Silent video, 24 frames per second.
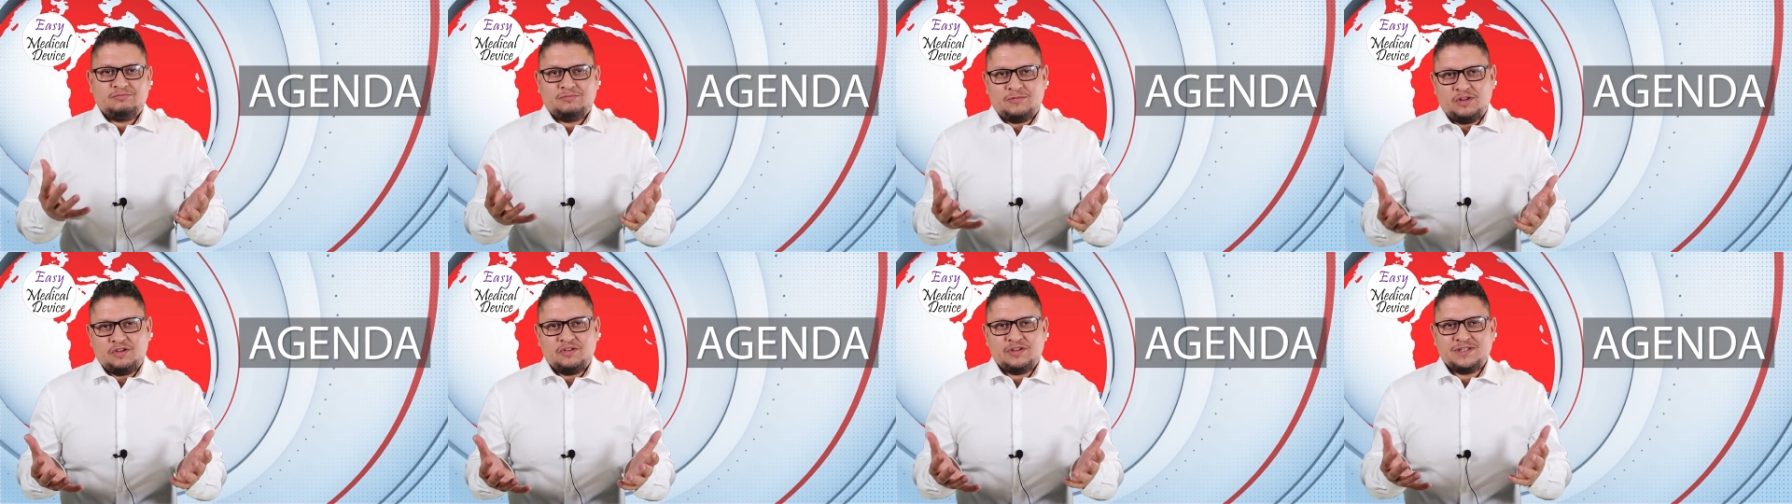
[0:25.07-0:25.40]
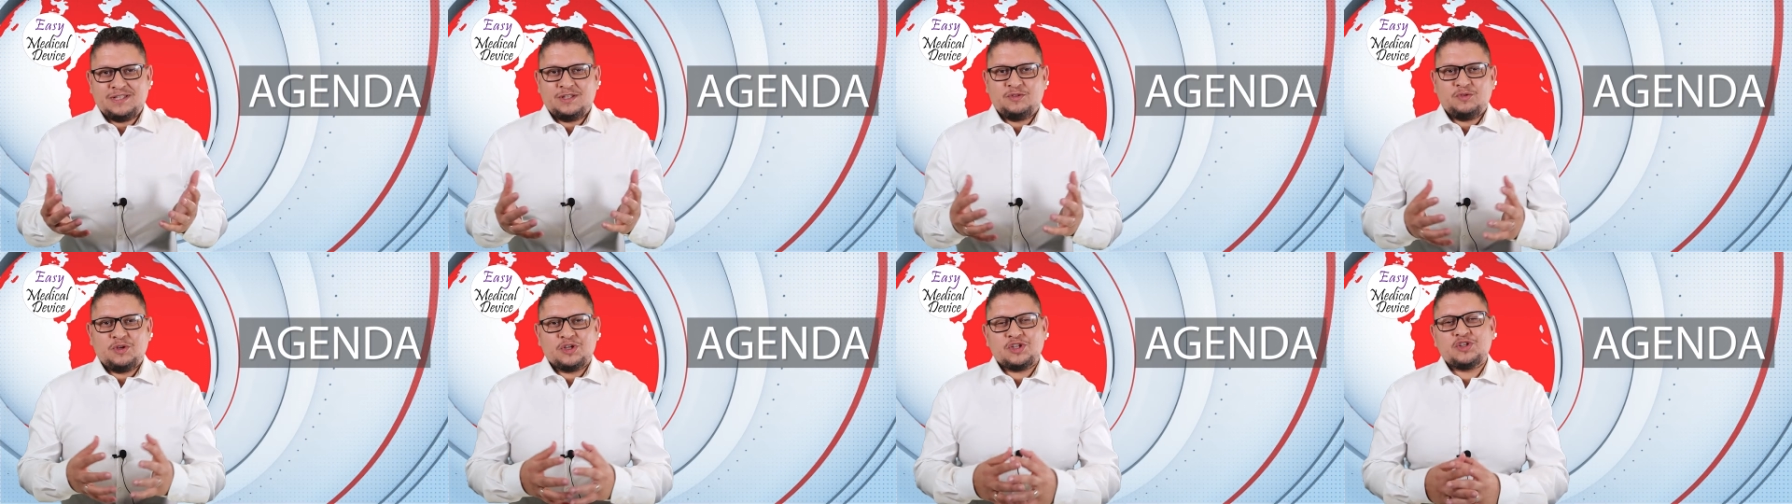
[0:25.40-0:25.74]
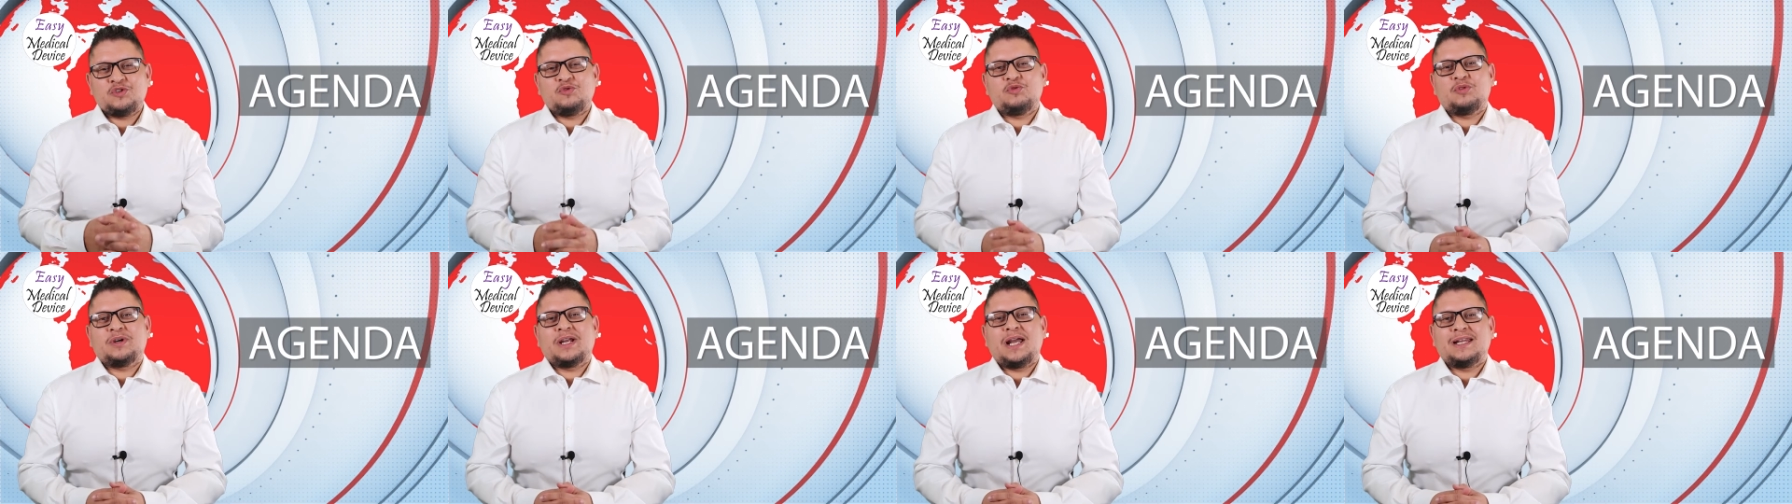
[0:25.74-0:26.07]
the
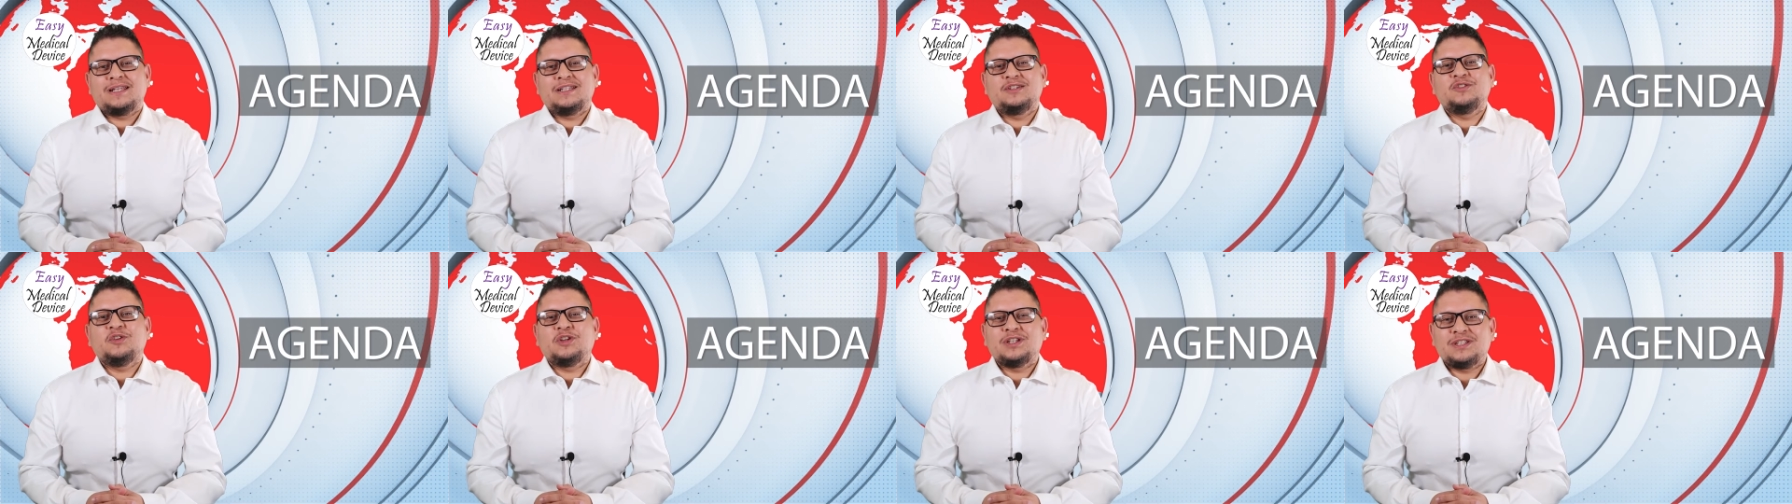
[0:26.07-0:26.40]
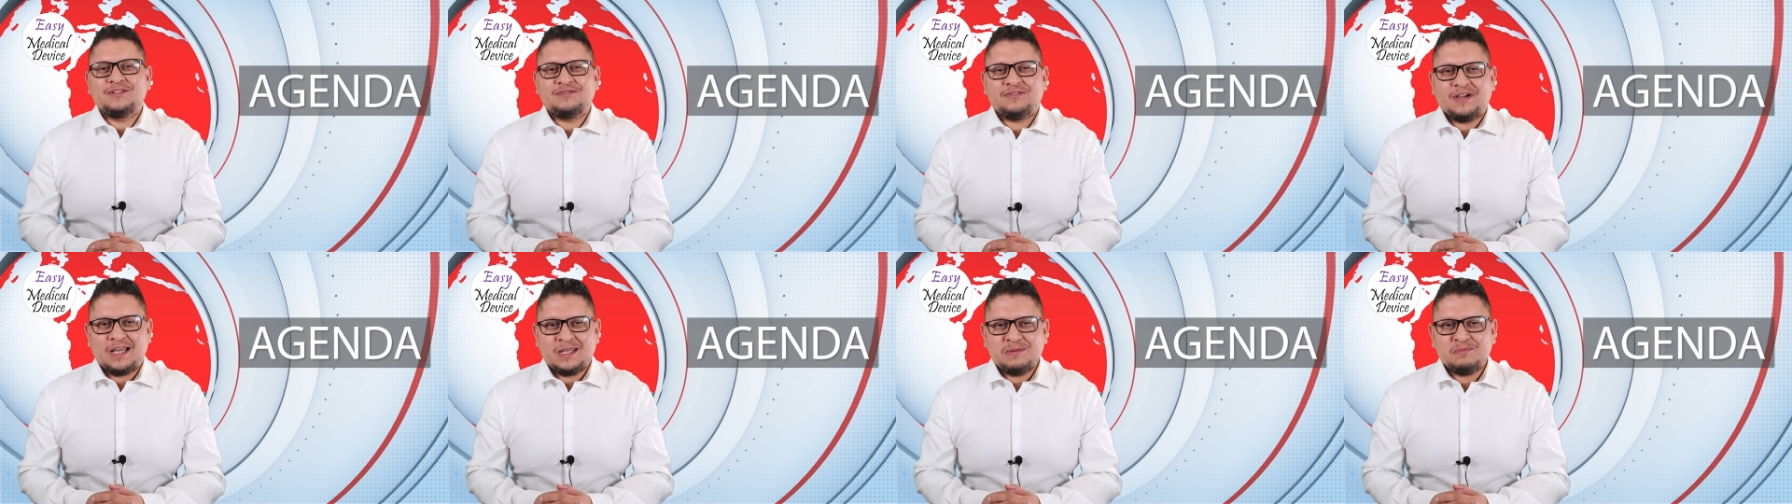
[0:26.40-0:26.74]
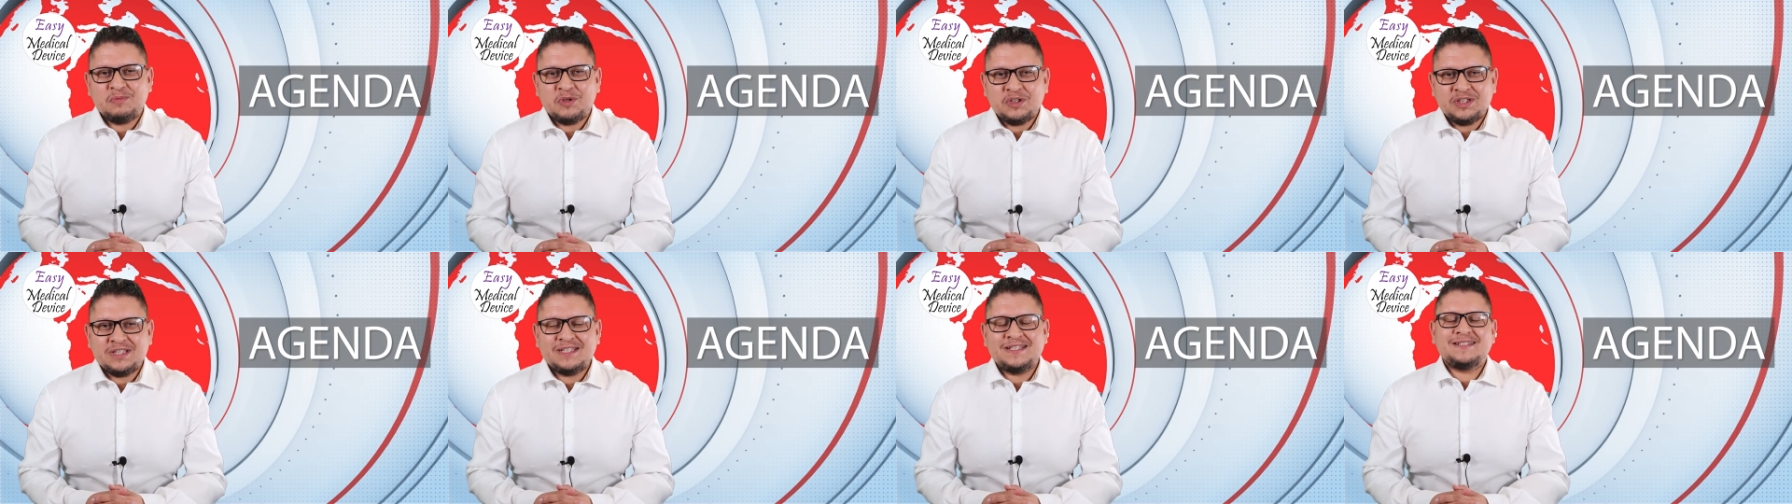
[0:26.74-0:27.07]
situation regarding notified
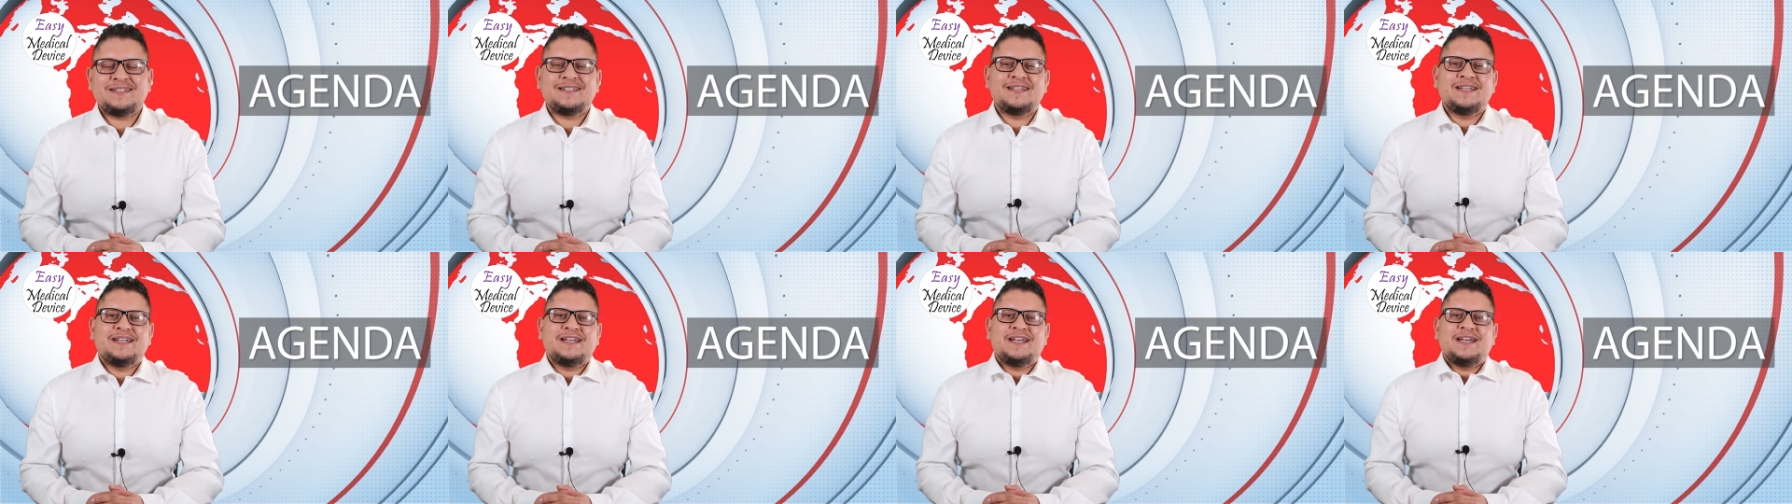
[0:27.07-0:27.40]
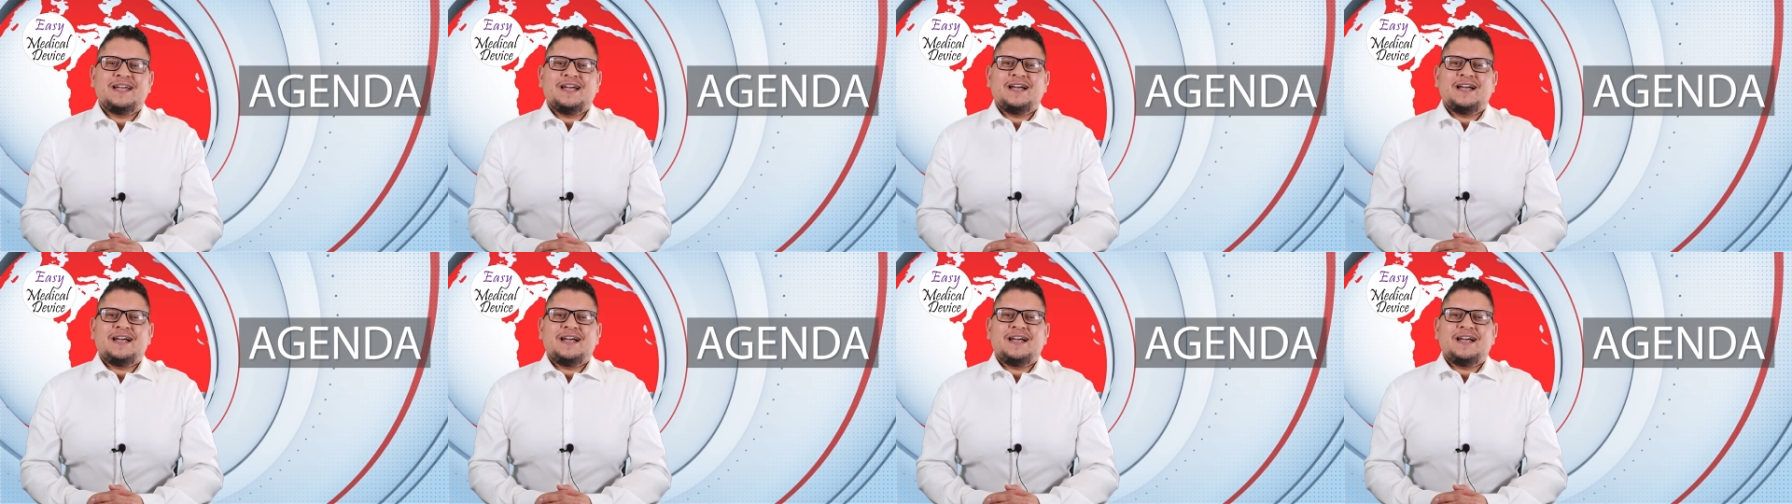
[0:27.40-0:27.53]
bodies,